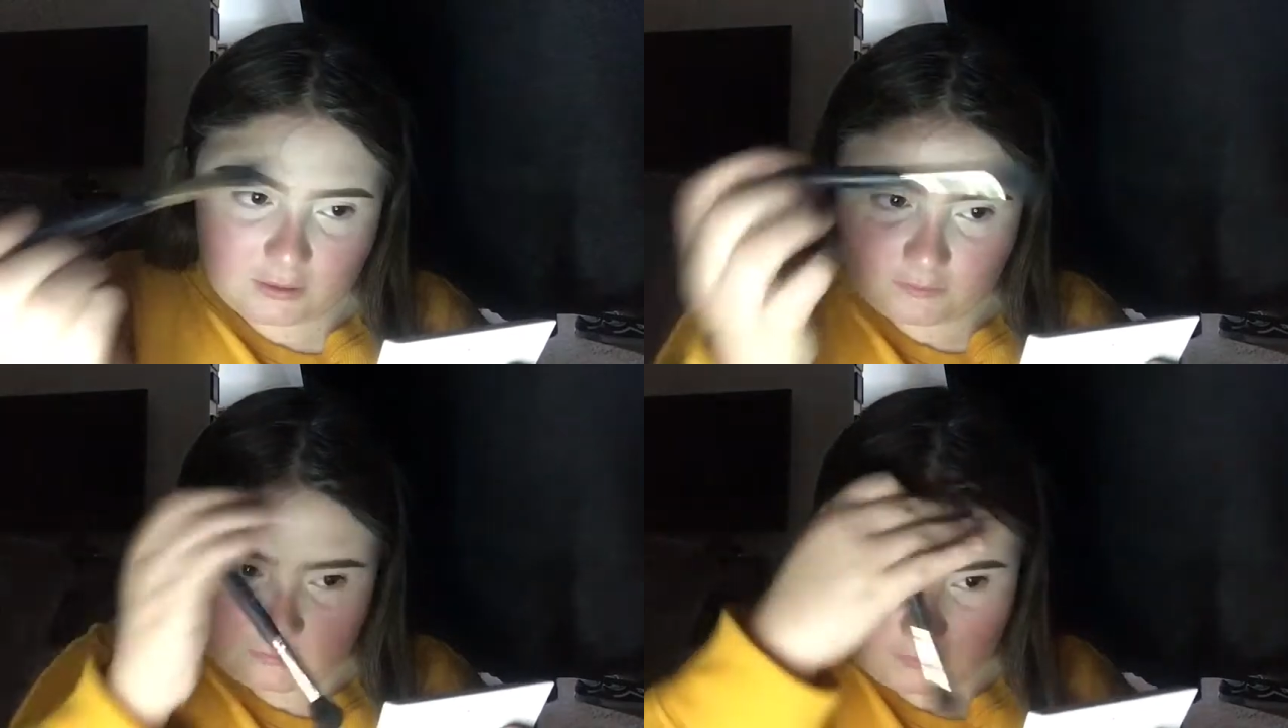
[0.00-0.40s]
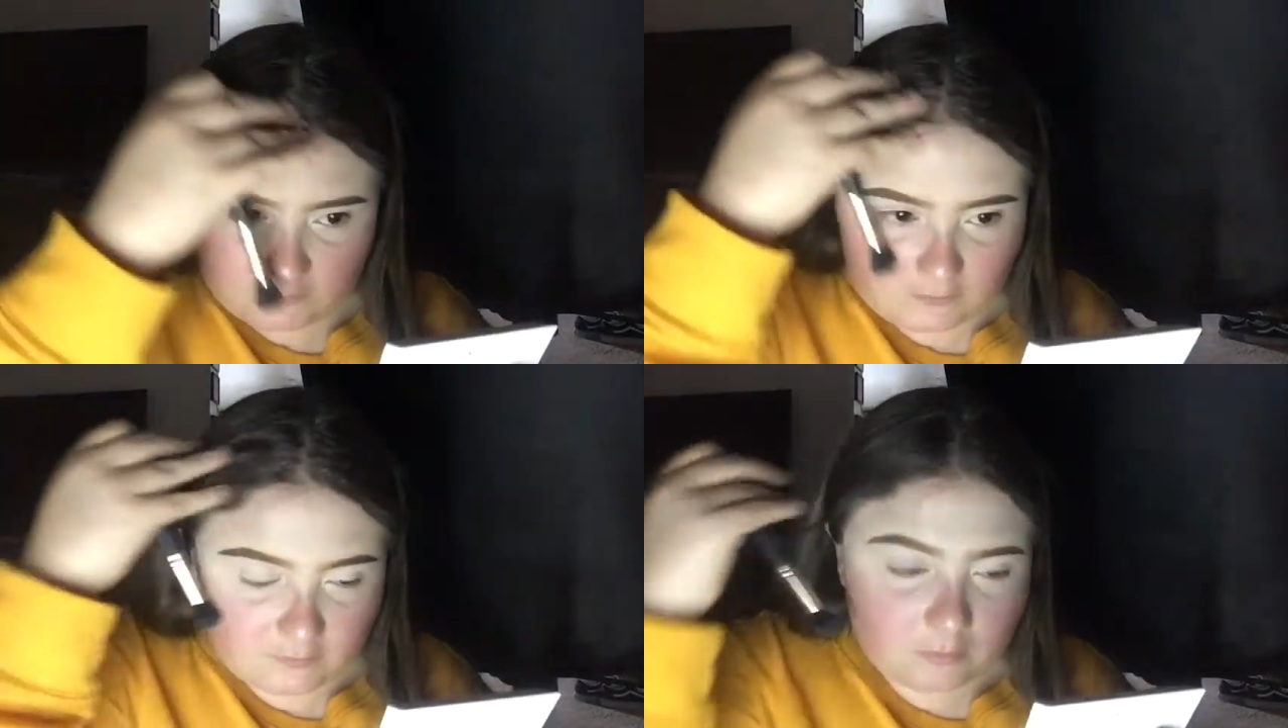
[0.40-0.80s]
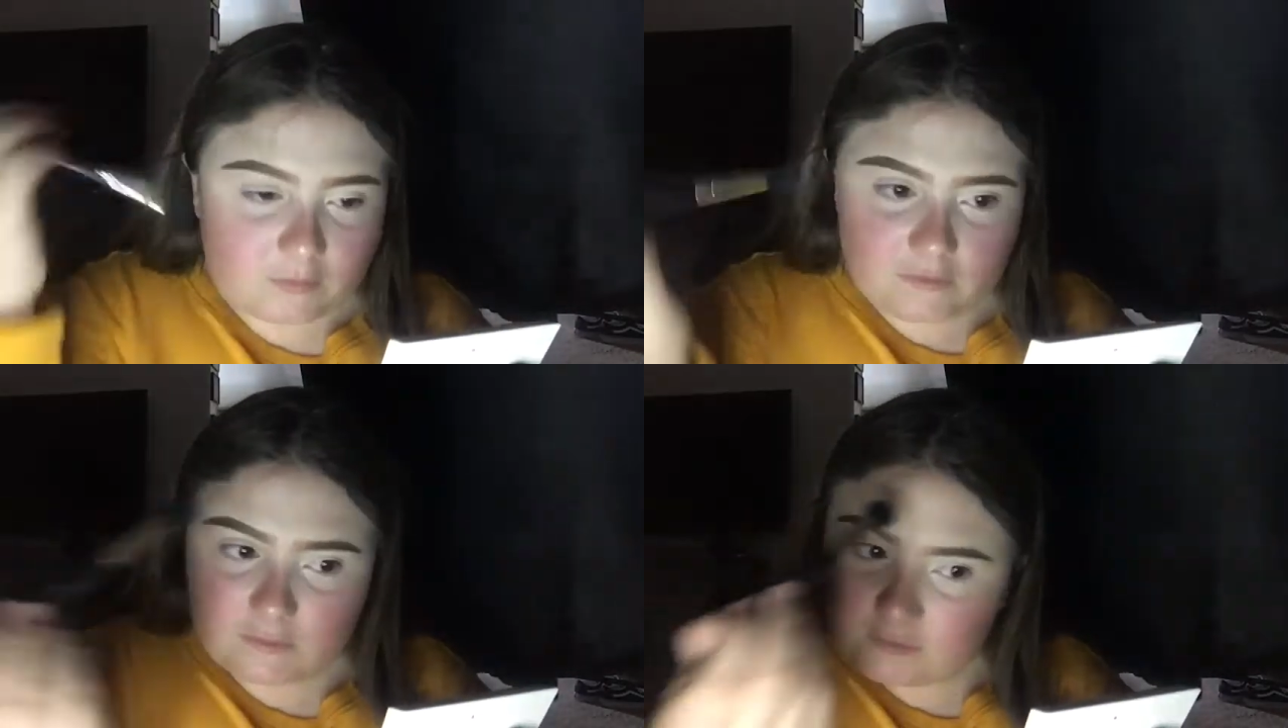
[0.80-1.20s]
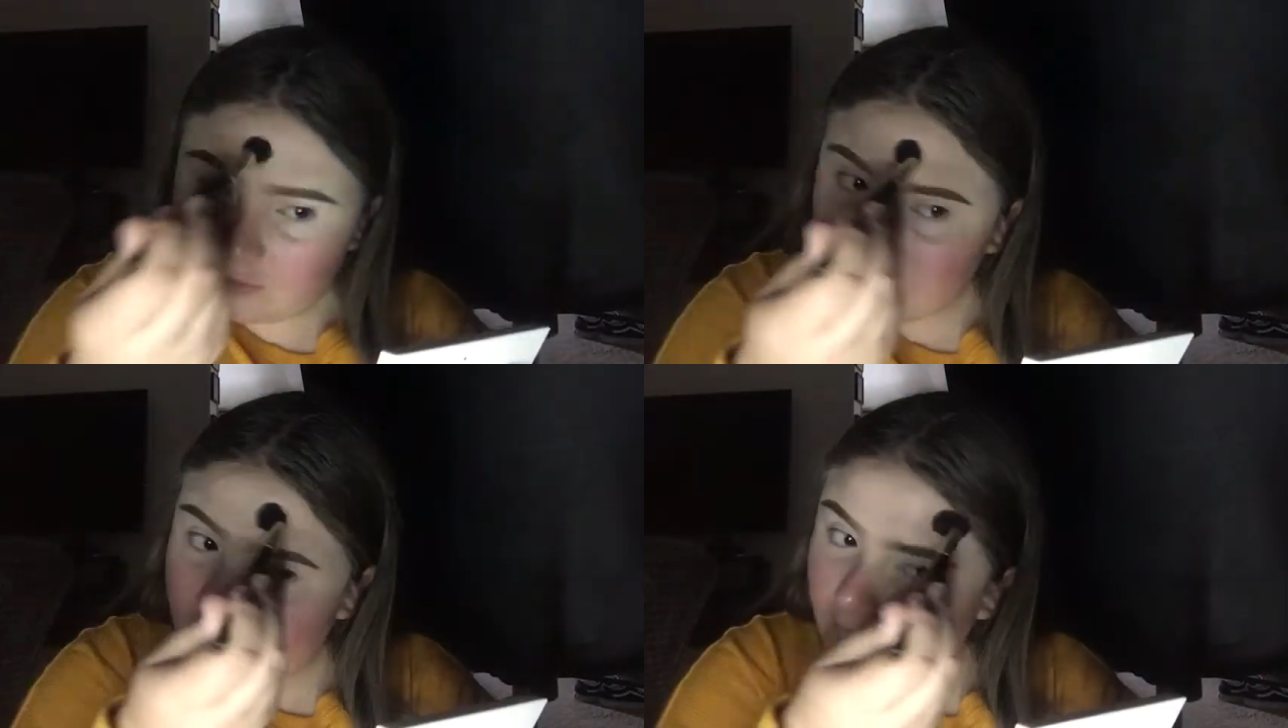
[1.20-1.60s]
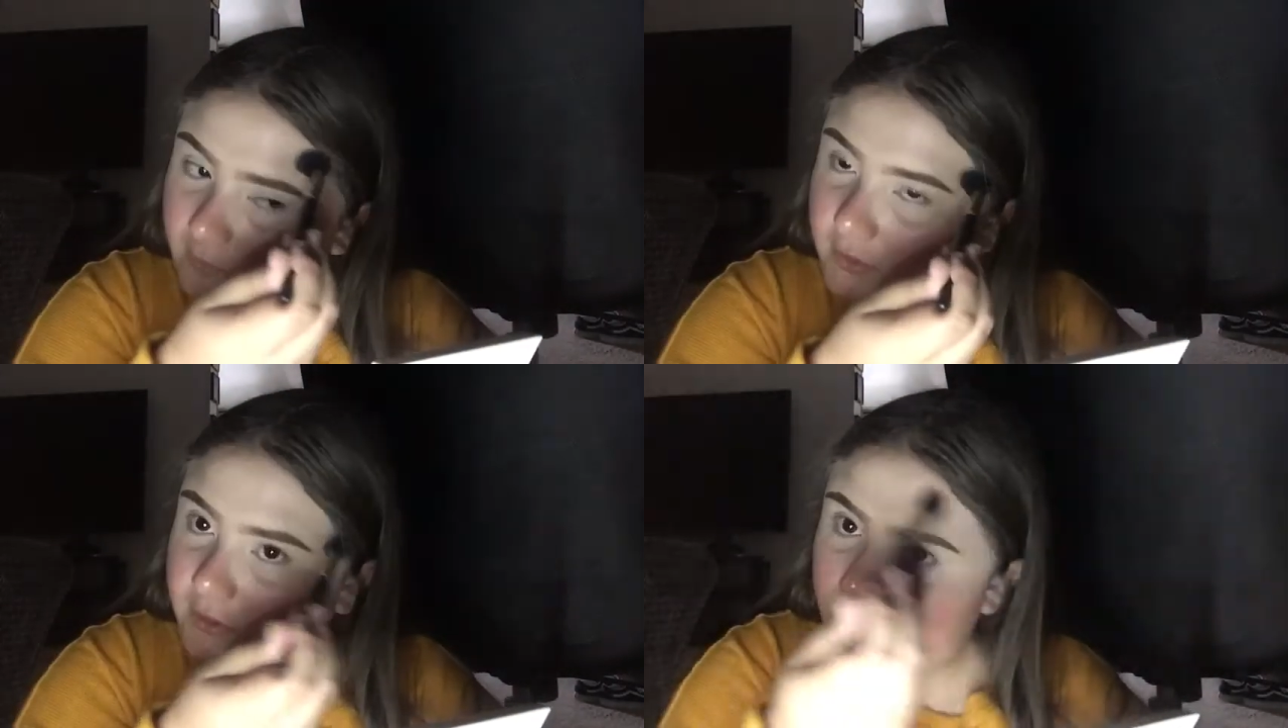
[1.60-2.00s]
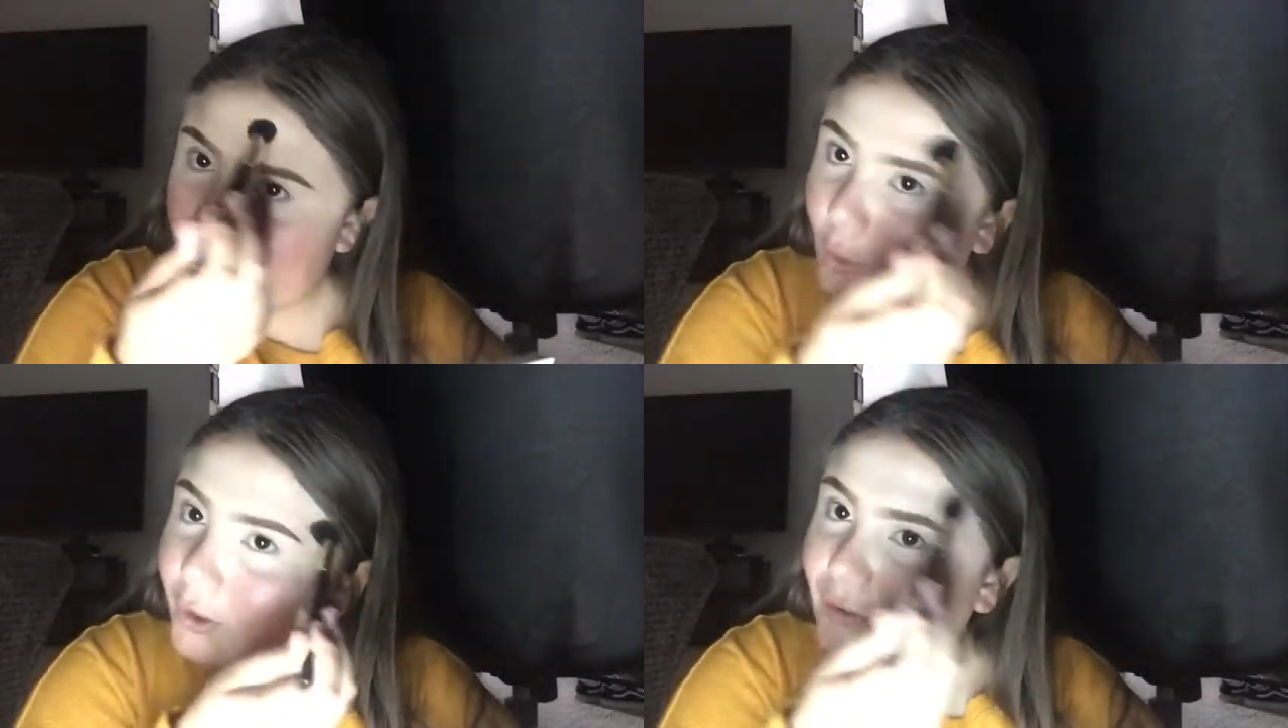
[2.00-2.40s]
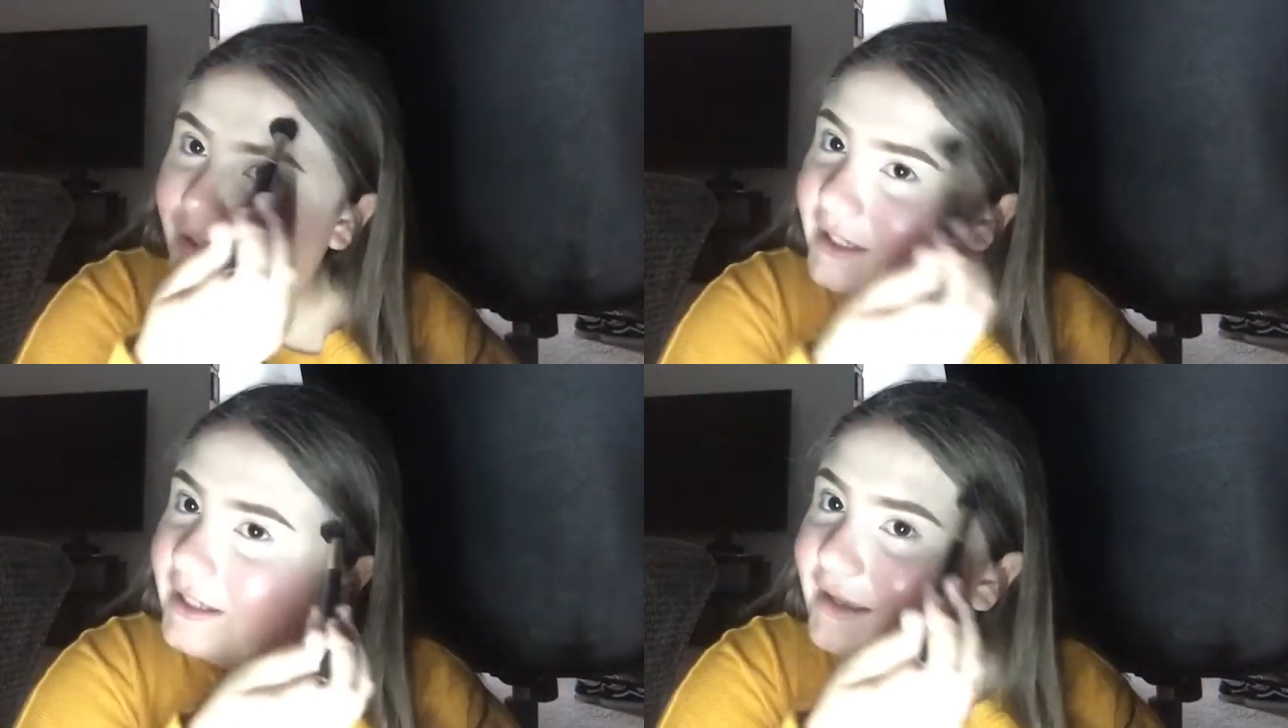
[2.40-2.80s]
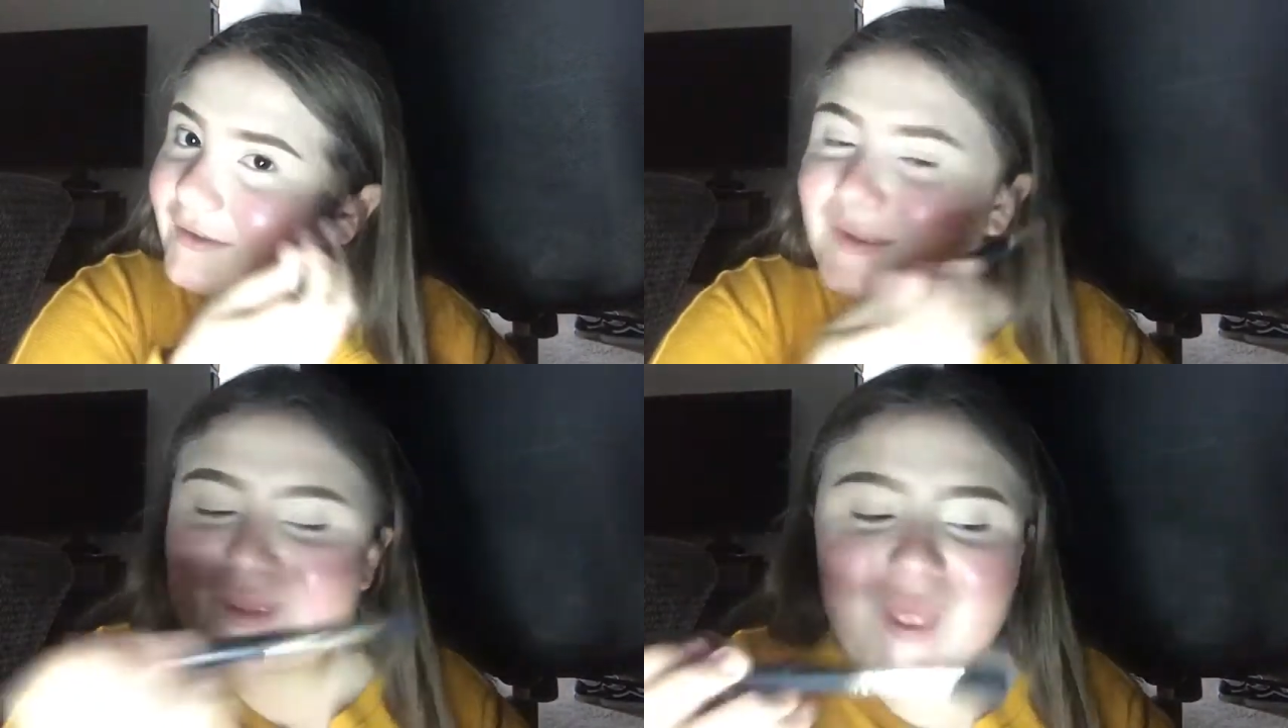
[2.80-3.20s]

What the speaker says: So this is supposed to stop oiliness.